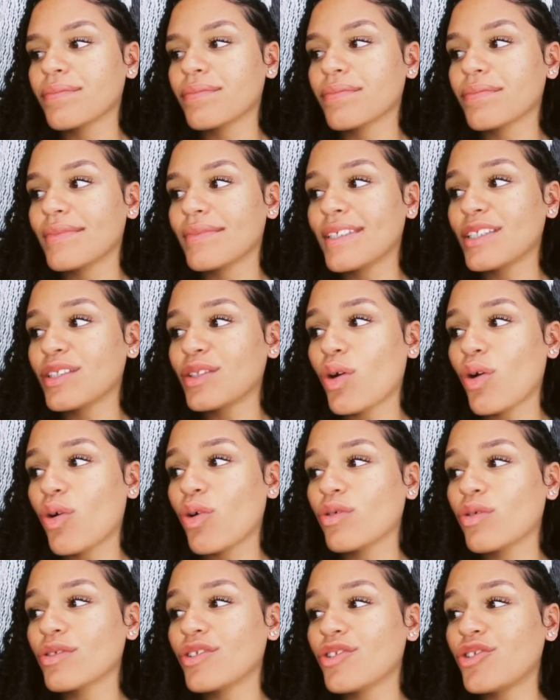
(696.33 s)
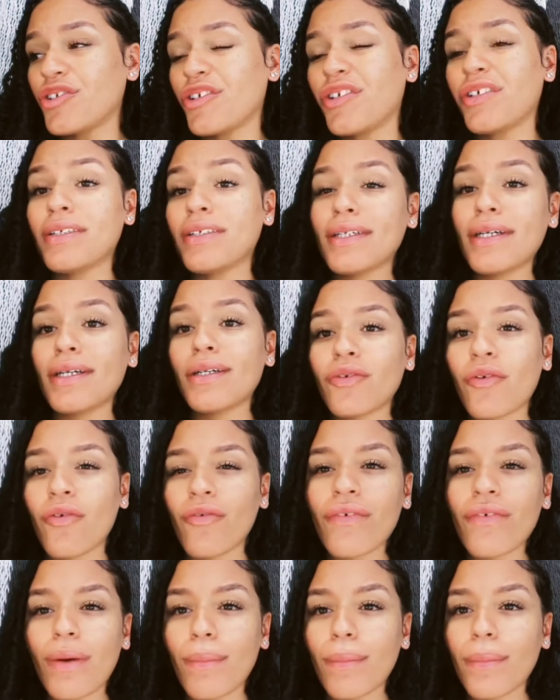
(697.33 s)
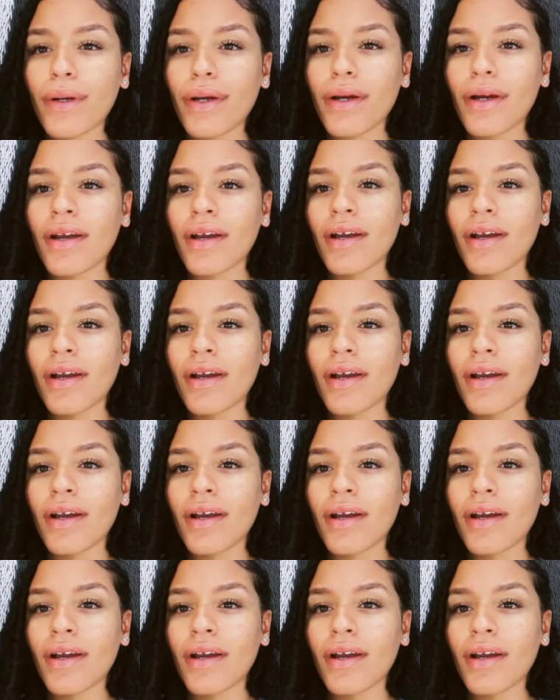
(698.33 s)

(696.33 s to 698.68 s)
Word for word: this whole journey in November